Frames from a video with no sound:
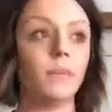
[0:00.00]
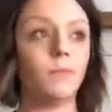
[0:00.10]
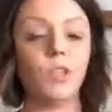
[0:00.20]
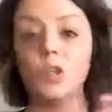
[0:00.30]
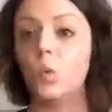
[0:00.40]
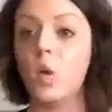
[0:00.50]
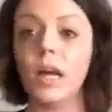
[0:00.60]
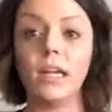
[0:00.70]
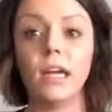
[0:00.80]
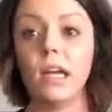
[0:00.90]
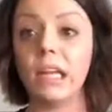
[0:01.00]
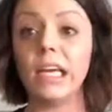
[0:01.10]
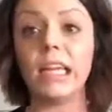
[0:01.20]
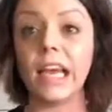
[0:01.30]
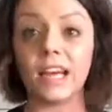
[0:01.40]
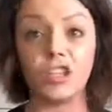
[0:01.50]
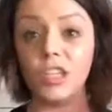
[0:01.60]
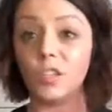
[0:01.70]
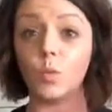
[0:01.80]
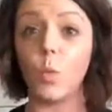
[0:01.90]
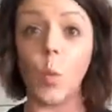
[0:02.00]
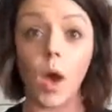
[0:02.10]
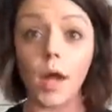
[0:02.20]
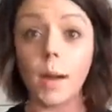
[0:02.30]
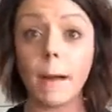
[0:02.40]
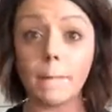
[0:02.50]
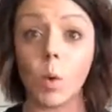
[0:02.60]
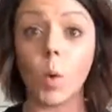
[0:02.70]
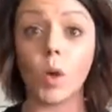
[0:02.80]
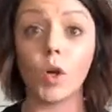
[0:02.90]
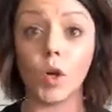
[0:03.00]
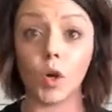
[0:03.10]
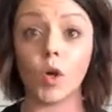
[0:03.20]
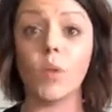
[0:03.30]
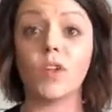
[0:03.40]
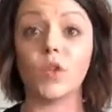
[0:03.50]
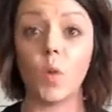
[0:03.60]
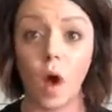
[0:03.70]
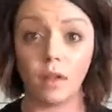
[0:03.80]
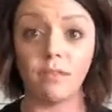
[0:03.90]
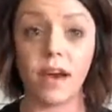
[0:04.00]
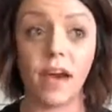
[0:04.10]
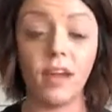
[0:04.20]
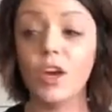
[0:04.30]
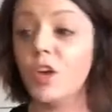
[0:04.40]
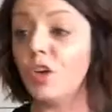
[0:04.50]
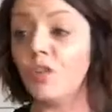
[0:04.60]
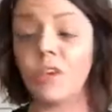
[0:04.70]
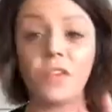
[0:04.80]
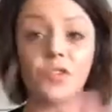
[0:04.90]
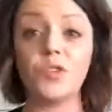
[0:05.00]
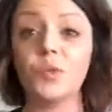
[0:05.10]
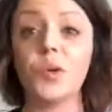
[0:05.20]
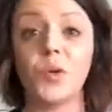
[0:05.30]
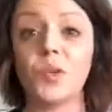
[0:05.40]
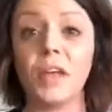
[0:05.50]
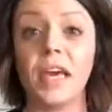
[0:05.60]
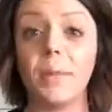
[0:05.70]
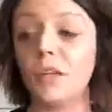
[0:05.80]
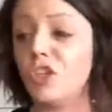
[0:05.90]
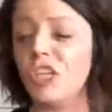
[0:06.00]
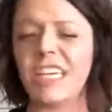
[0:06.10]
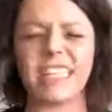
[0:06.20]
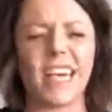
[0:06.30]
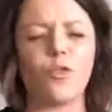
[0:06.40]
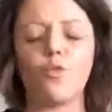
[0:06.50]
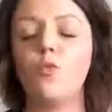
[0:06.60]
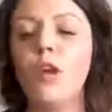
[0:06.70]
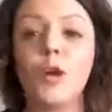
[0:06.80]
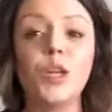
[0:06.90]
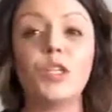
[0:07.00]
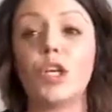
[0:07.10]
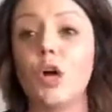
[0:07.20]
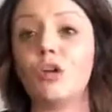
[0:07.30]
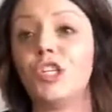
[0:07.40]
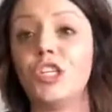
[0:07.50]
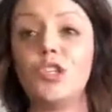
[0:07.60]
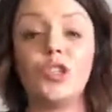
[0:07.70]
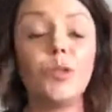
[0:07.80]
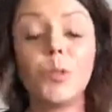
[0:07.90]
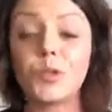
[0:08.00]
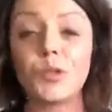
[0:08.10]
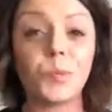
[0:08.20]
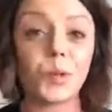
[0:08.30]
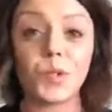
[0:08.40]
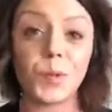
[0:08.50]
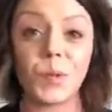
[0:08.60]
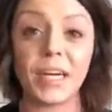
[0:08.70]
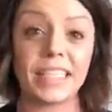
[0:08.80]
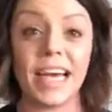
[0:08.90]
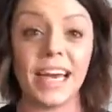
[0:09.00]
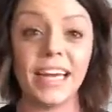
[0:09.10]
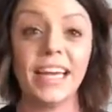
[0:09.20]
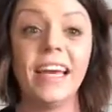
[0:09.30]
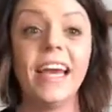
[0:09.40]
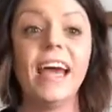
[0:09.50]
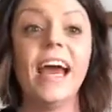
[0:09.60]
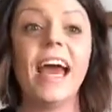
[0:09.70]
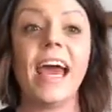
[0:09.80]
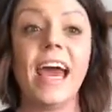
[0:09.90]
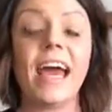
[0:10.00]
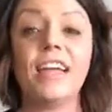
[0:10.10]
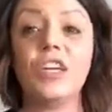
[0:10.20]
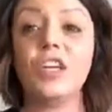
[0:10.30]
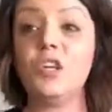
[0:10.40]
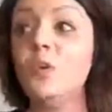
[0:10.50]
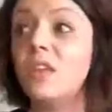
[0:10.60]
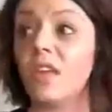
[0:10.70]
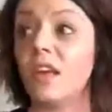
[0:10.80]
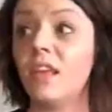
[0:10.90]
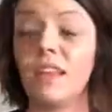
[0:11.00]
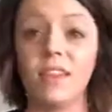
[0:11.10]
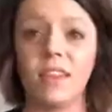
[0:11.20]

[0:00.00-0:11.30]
your one lead leg. She needs one more girl that's qualified. You've got this new recruit that came in. She is like rearing to go. She's super, super, super excited. And you think that